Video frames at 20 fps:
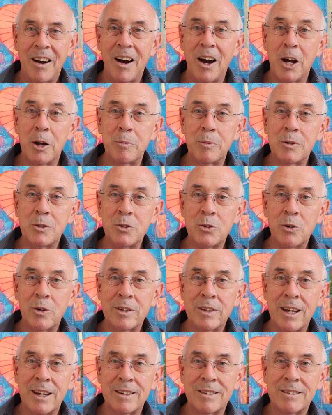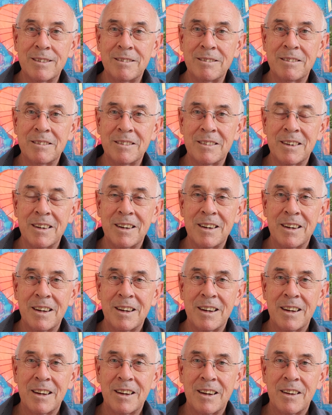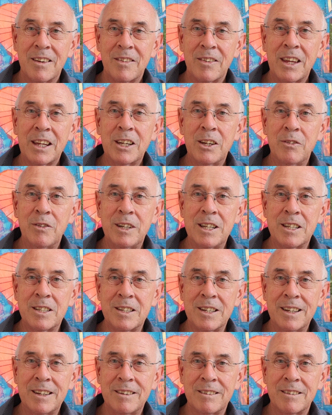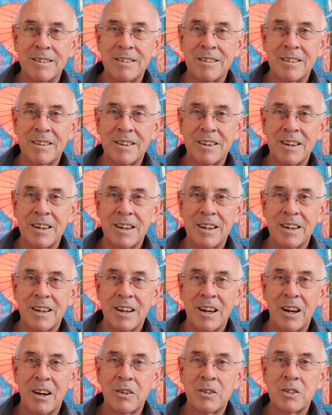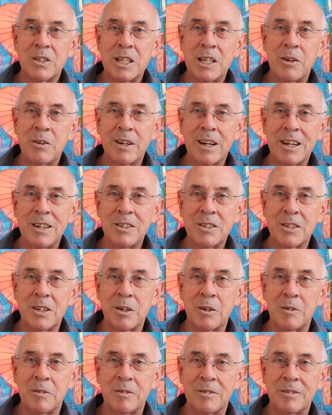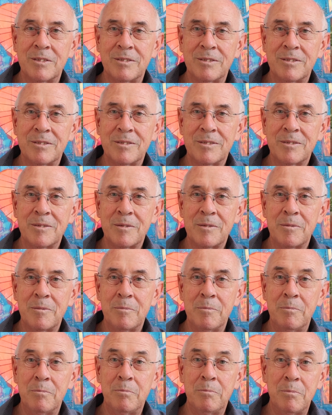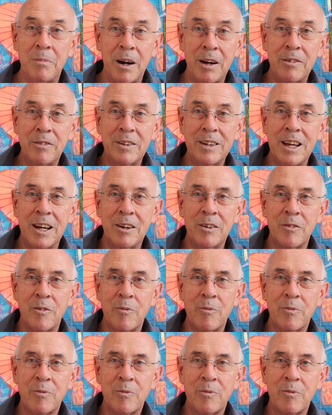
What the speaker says: I hope you enjoyed that. Thank you for listening. I'll see you again soon. Bye for now.